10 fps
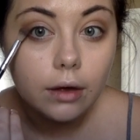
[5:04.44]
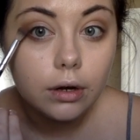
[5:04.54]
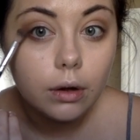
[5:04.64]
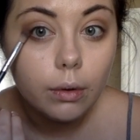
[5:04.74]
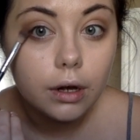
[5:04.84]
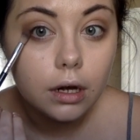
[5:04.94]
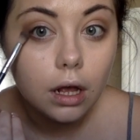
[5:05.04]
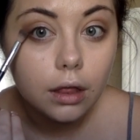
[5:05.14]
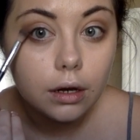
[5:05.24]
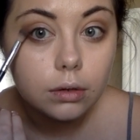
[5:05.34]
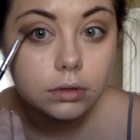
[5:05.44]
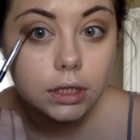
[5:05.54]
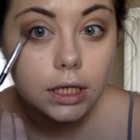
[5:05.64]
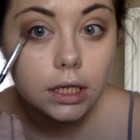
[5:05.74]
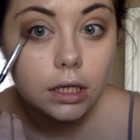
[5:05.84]
outer corner color
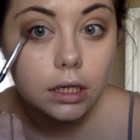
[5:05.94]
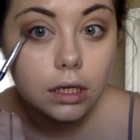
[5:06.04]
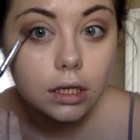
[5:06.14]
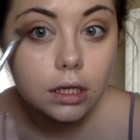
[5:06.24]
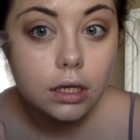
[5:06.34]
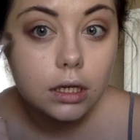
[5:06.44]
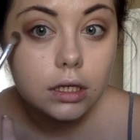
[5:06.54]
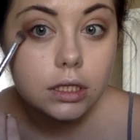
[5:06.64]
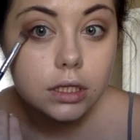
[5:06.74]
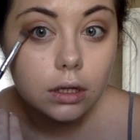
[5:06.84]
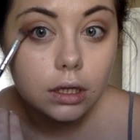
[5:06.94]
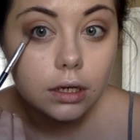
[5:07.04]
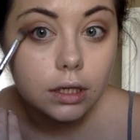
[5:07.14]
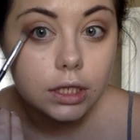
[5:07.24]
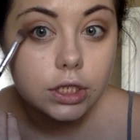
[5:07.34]
only. So
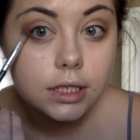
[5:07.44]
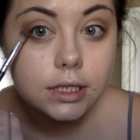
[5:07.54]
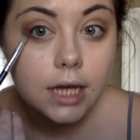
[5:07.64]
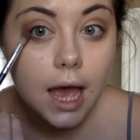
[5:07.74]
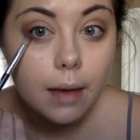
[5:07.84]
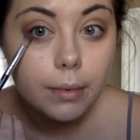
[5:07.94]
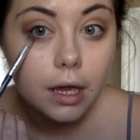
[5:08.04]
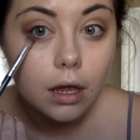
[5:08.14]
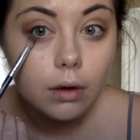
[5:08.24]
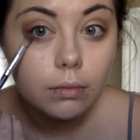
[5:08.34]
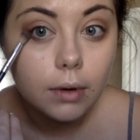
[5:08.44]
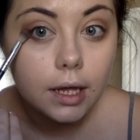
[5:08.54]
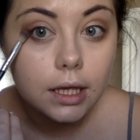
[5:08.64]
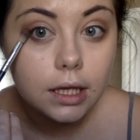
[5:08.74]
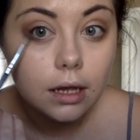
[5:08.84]
literally just tapping
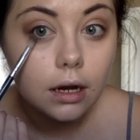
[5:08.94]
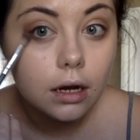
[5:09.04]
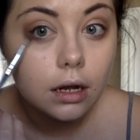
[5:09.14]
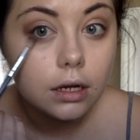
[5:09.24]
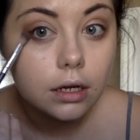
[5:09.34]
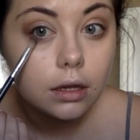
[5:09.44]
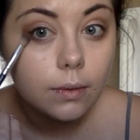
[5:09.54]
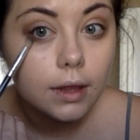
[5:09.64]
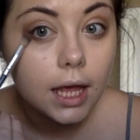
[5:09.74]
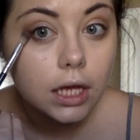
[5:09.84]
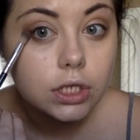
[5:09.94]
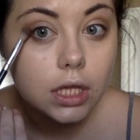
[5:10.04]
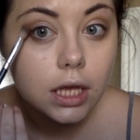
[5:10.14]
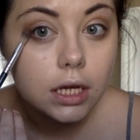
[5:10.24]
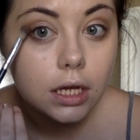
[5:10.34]
right here on your lower
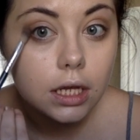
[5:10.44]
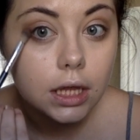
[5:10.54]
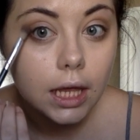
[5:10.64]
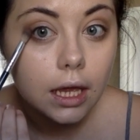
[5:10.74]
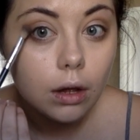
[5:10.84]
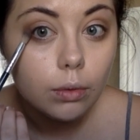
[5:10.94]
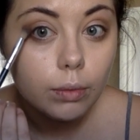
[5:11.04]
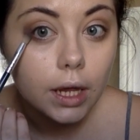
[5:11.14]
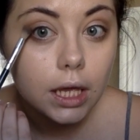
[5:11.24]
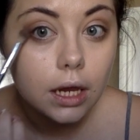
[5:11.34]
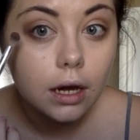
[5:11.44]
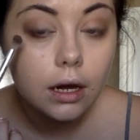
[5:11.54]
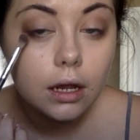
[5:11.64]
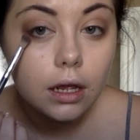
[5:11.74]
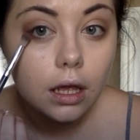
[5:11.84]
lash line and like right here.